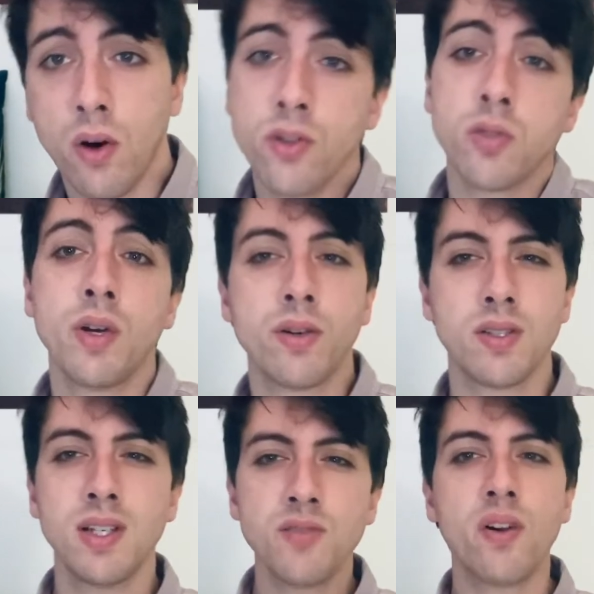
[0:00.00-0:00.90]
also because
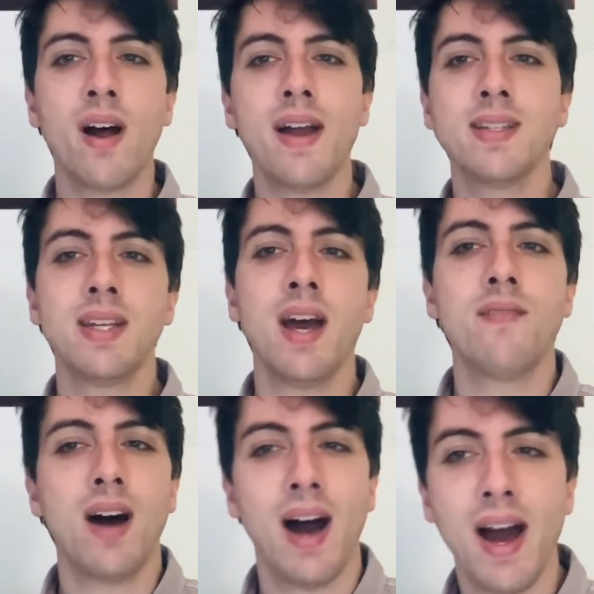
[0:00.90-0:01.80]
these varieties
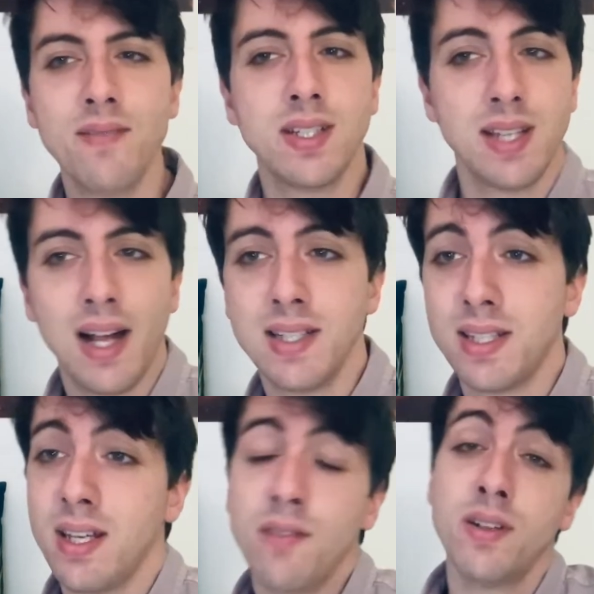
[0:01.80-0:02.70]
have a high
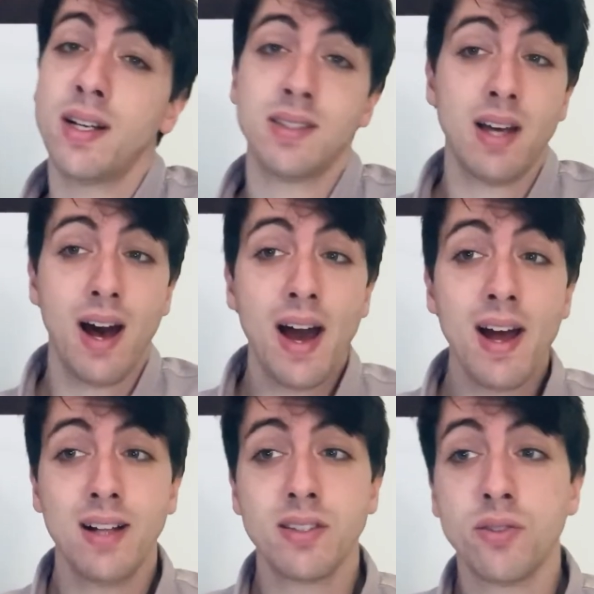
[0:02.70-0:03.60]
vitality even at the high
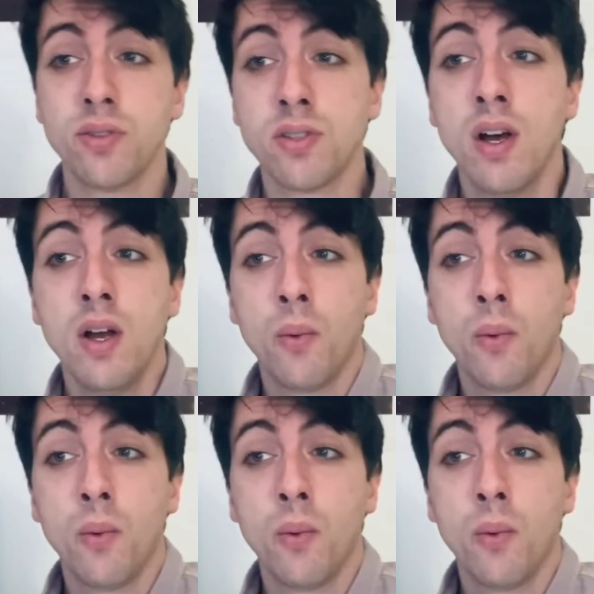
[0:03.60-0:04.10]
altitudes